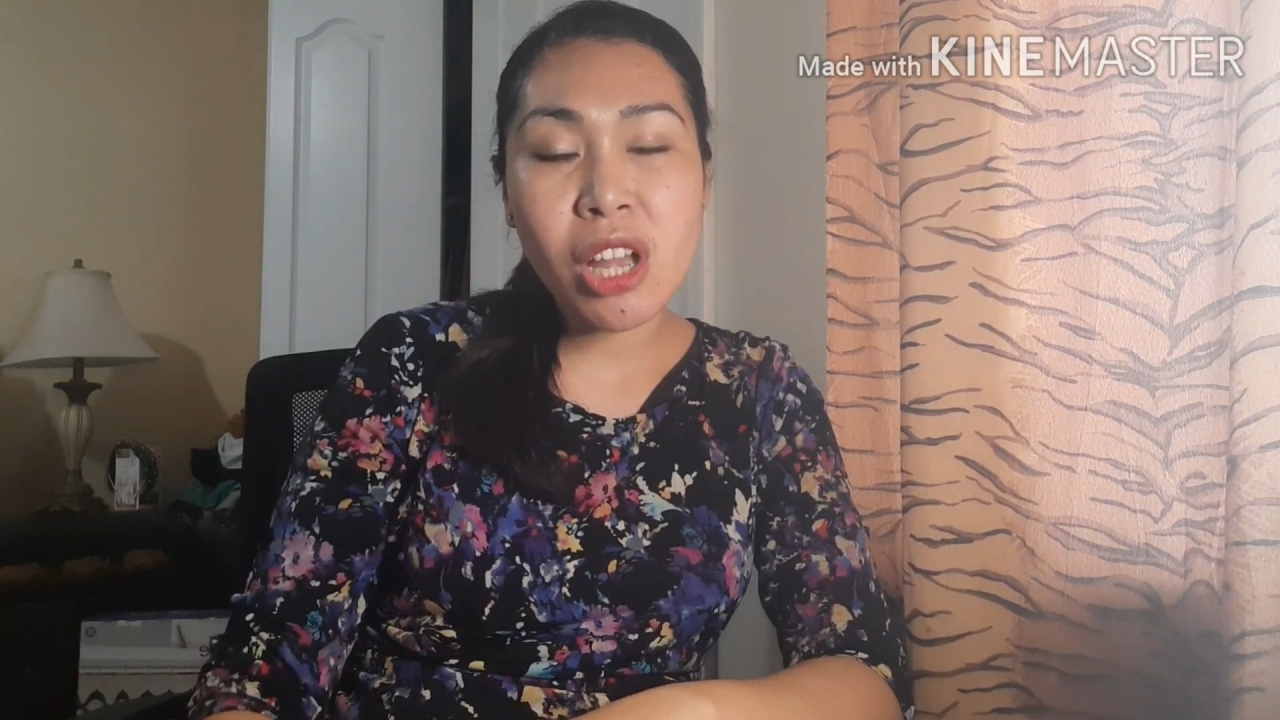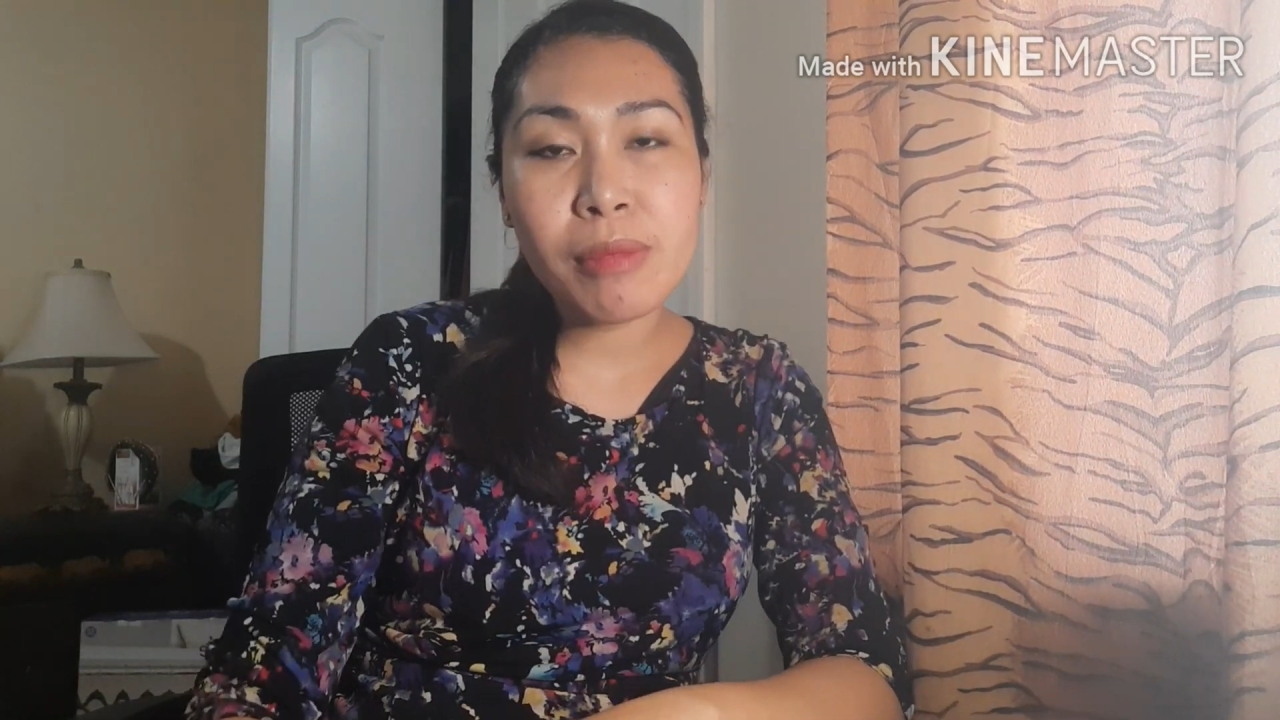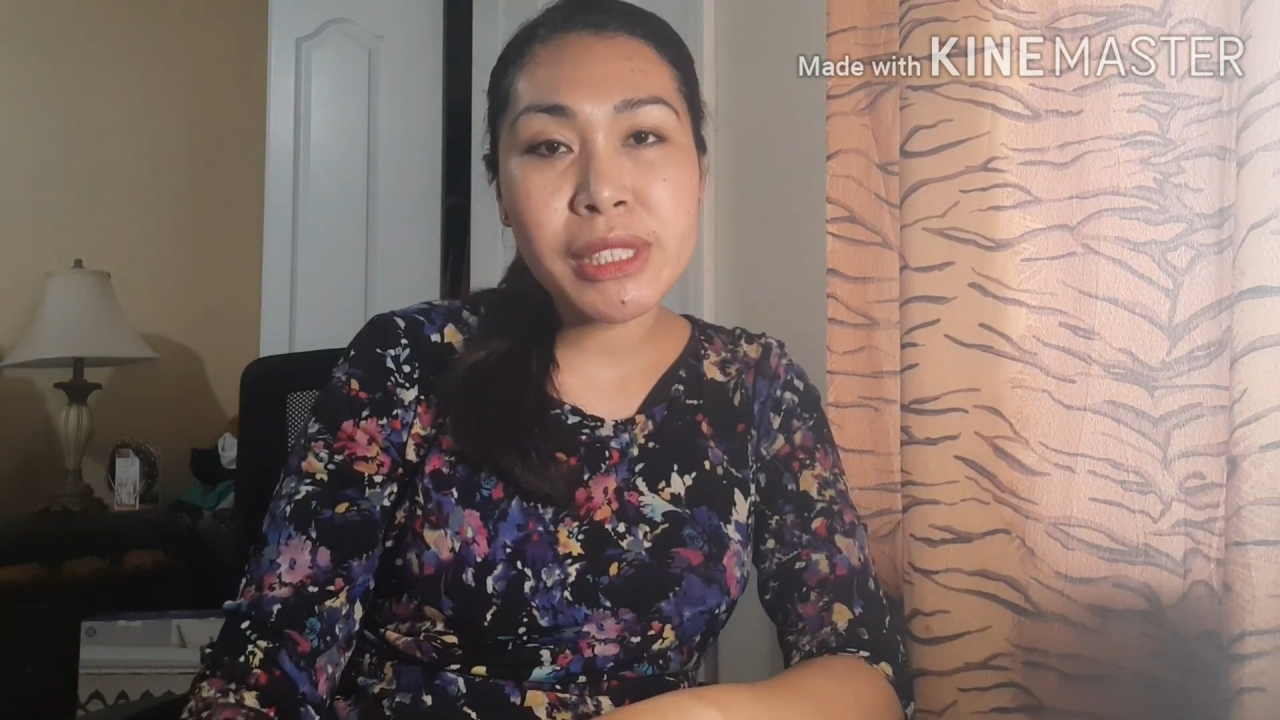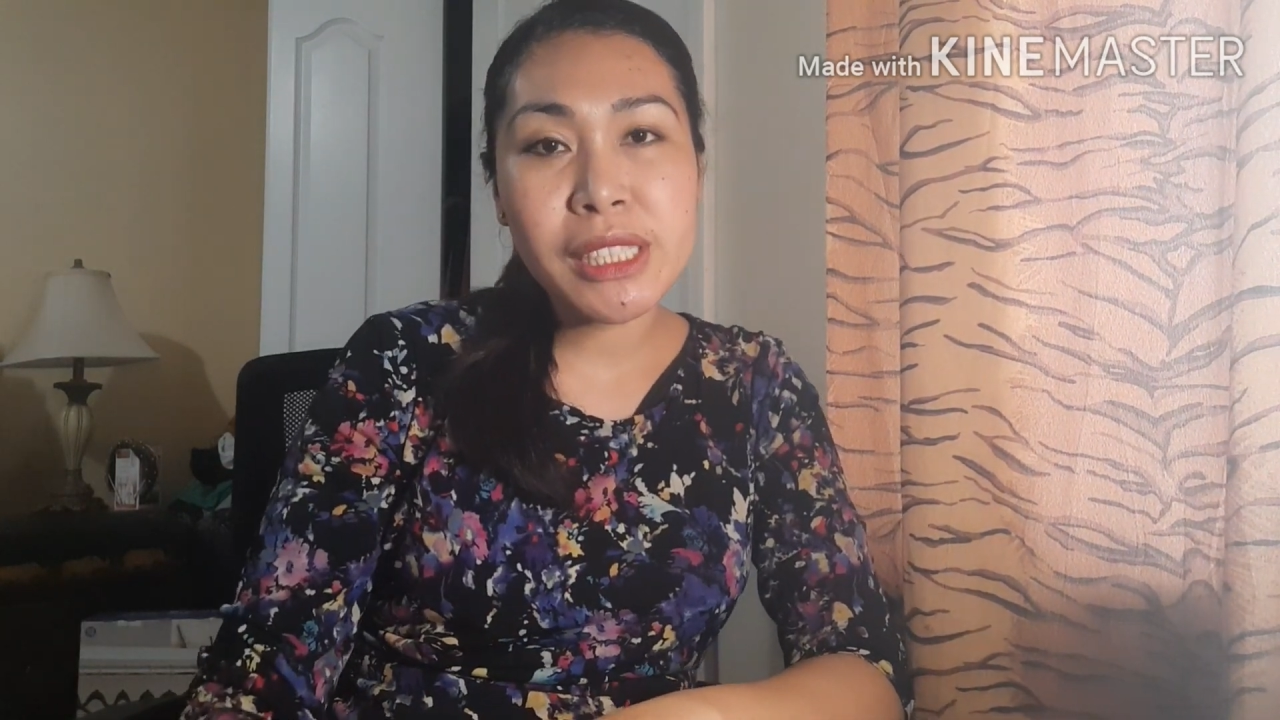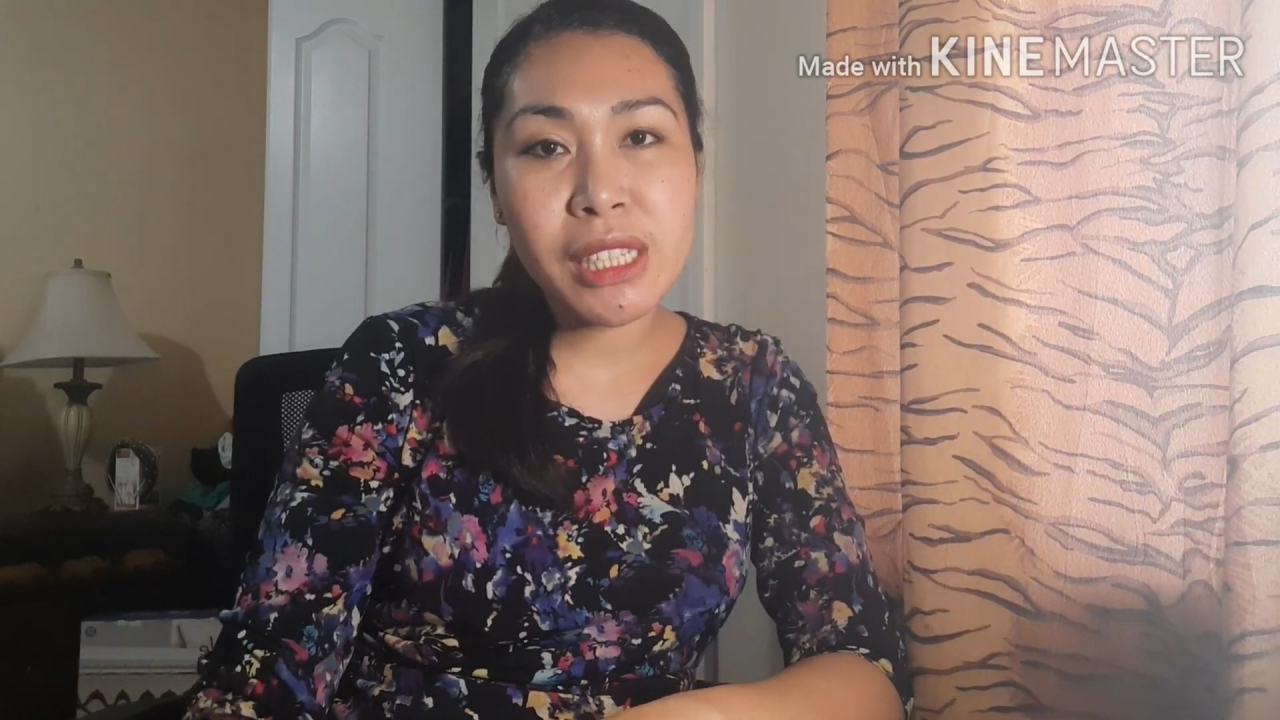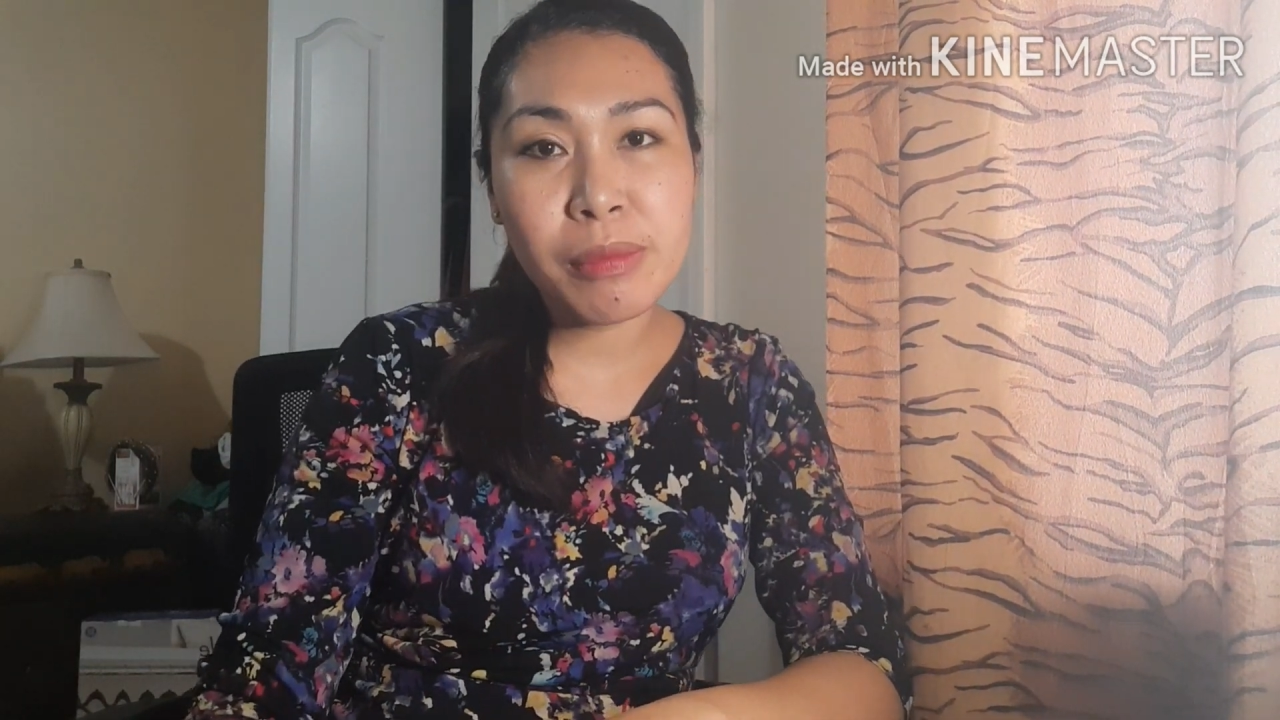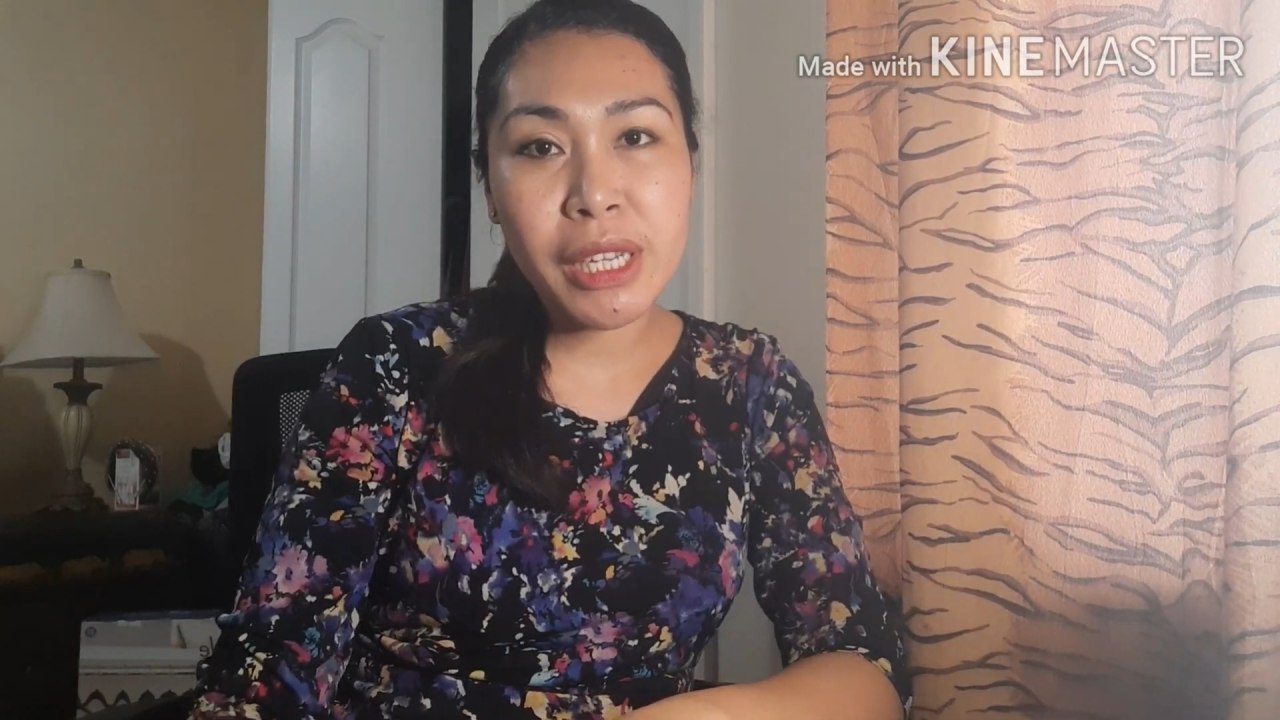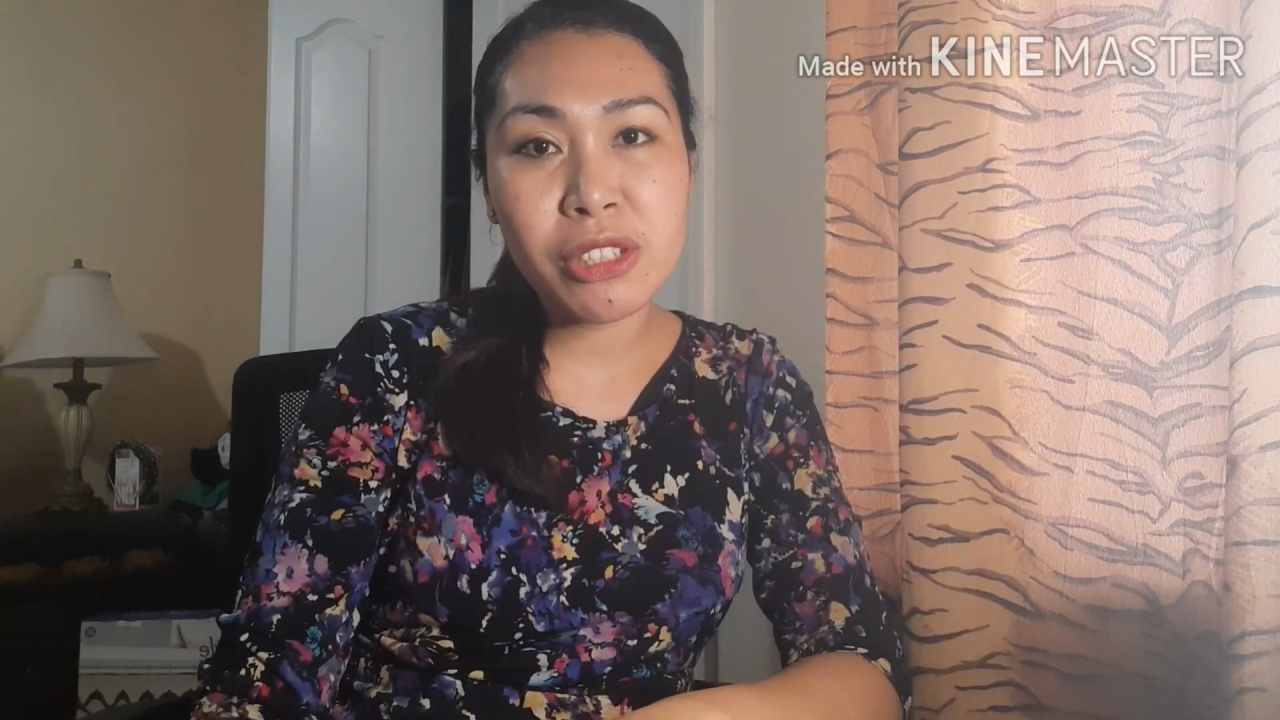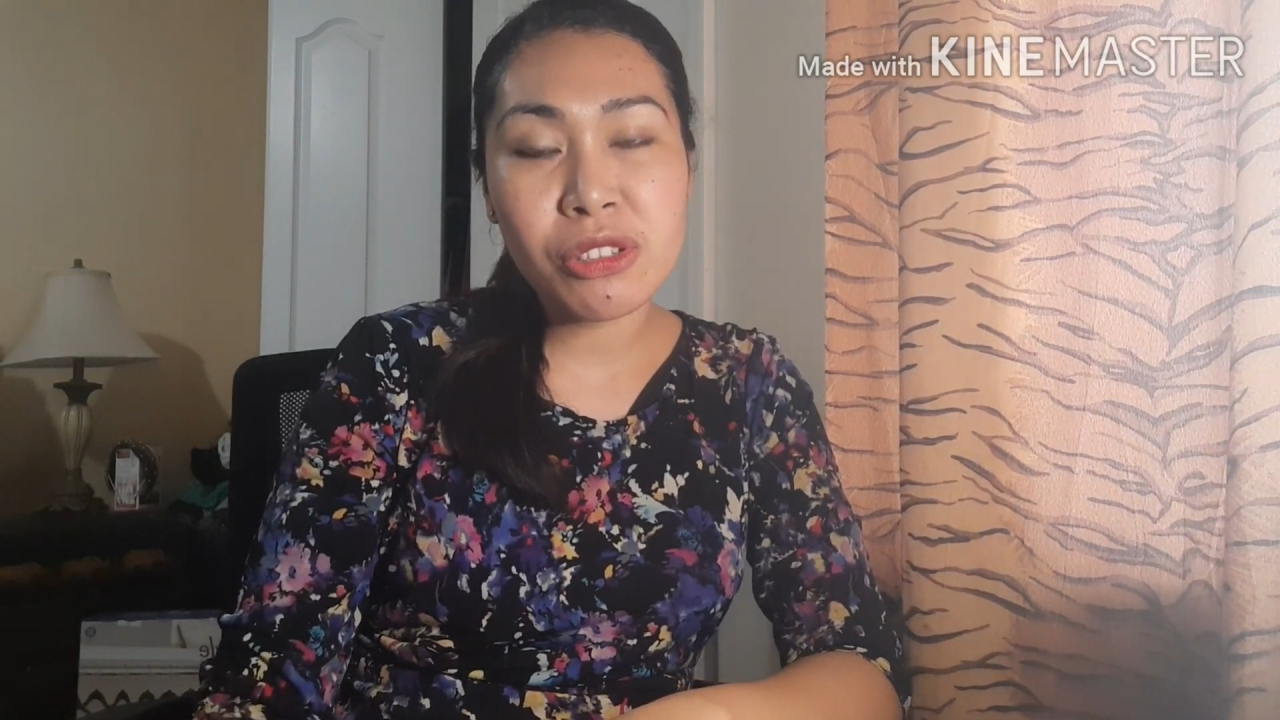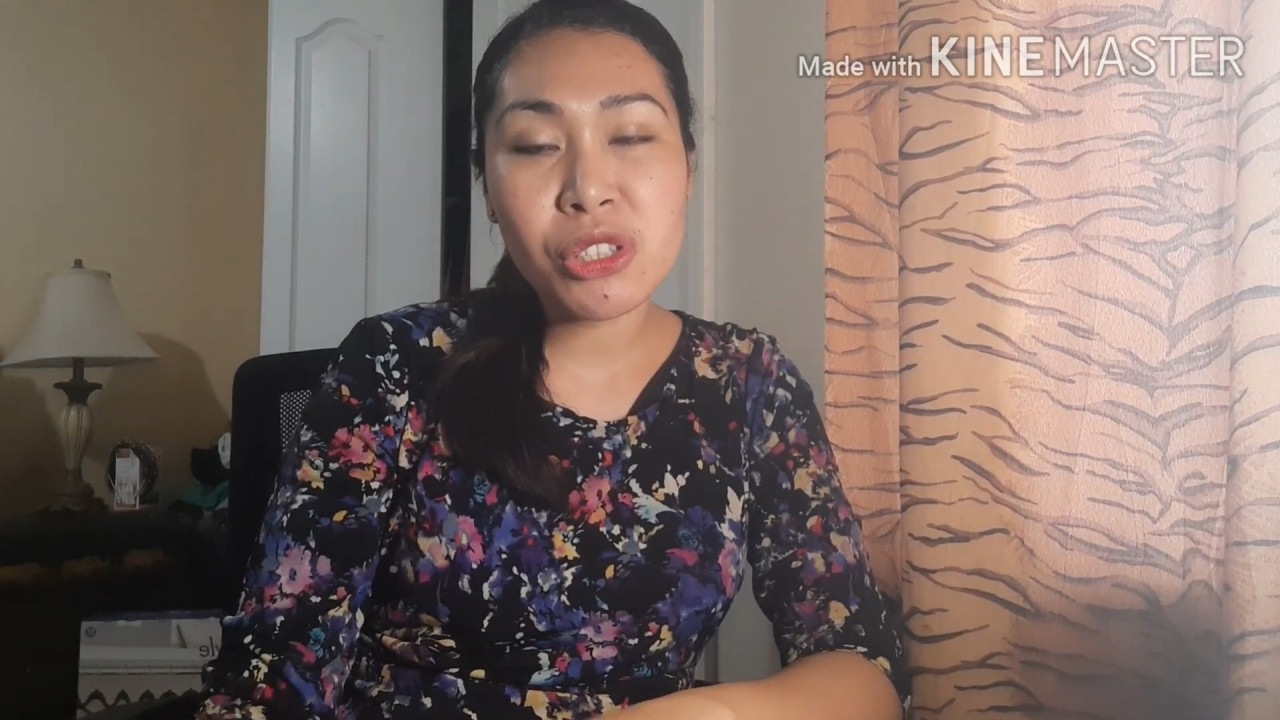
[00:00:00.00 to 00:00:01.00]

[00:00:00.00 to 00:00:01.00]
common denominator.